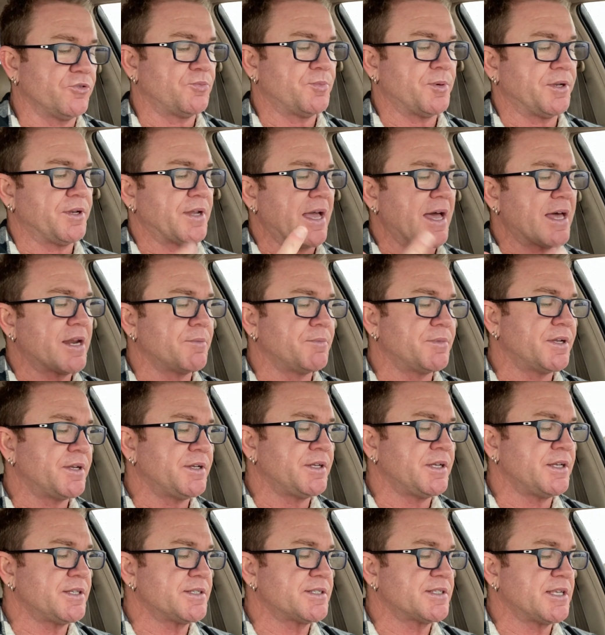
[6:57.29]
But Adam didn't
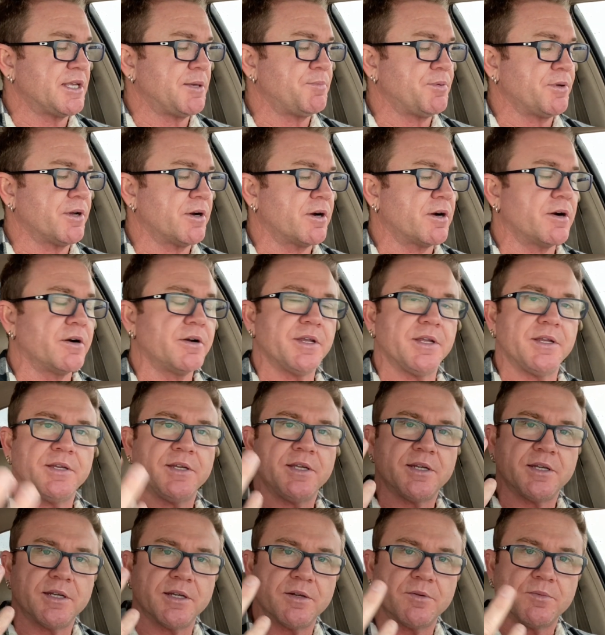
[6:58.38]
need CPR. He
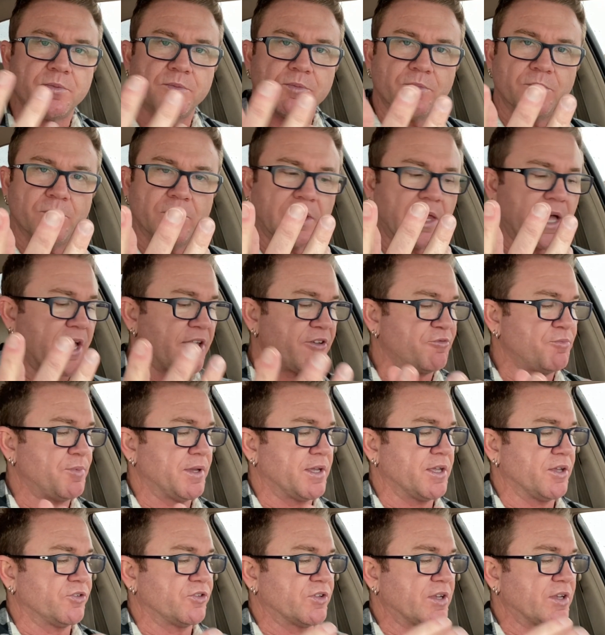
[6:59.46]
needed life because